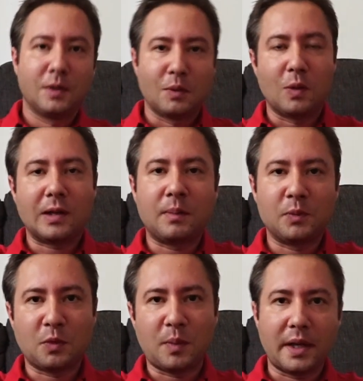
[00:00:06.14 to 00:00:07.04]

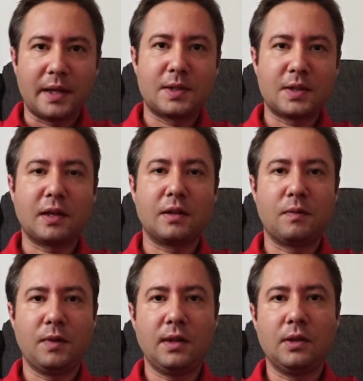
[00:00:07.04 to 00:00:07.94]
welcome to my
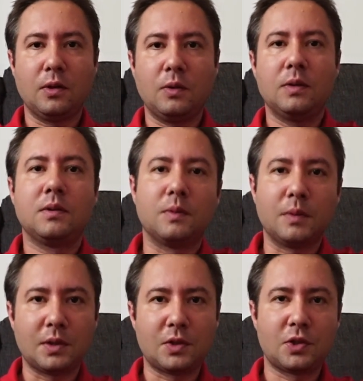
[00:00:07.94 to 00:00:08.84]
second video,
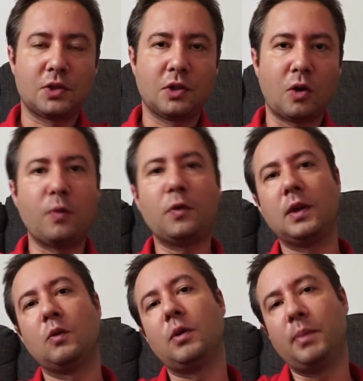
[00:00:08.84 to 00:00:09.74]
which hopefully
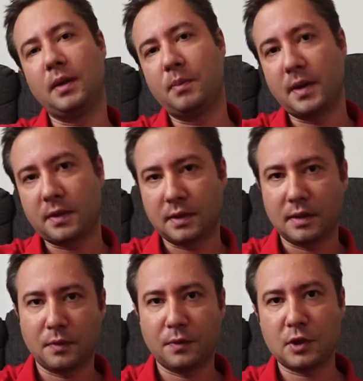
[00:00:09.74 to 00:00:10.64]
will be better than
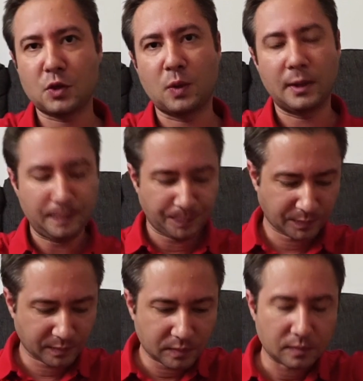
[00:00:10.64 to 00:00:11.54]
the first one.
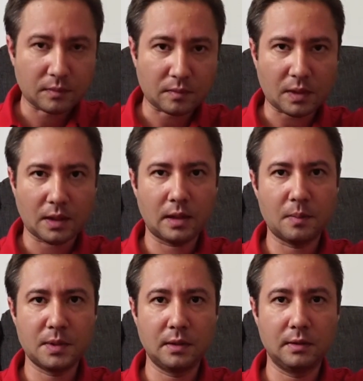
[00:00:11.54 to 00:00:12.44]

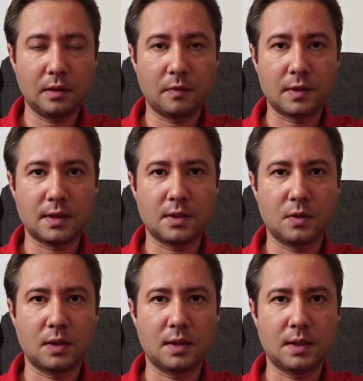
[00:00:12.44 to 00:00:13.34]
I'm still nervous, as you
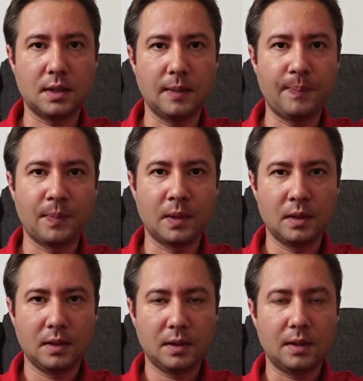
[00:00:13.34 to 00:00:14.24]
can see.
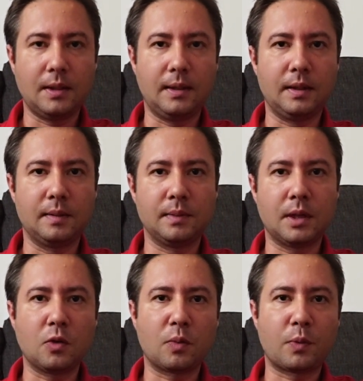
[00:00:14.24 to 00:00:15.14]
Now
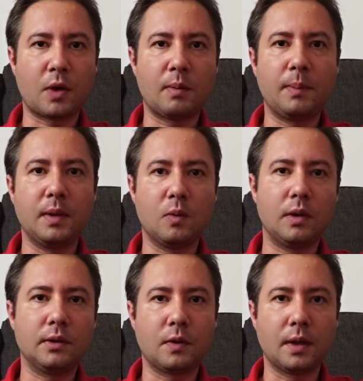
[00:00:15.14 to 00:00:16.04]
you're probably
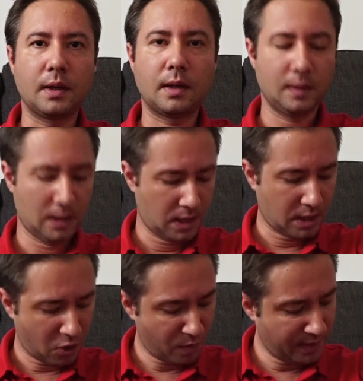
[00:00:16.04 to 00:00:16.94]
wondering,
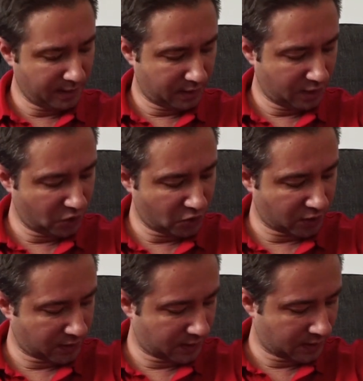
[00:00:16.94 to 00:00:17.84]
how many
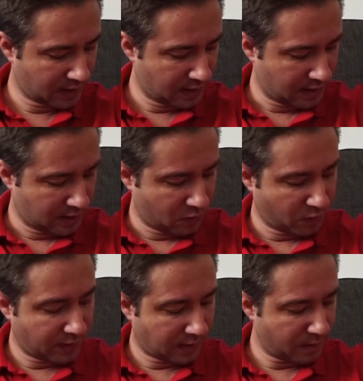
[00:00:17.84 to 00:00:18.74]
t-shirts
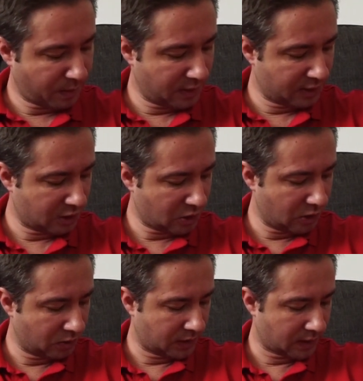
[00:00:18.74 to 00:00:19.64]
with the company's
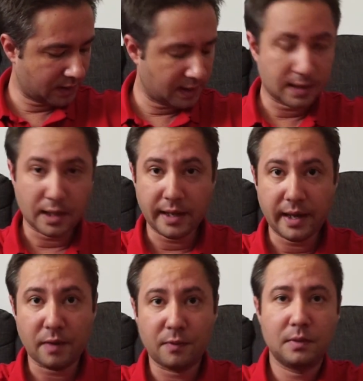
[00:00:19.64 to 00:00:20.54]
logo does this guy
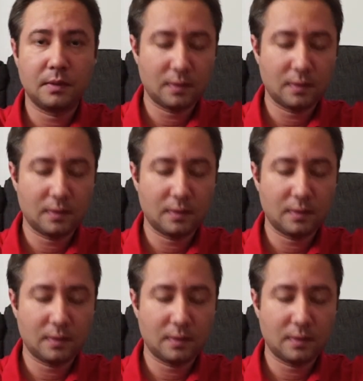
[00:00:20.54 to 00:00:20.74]
have?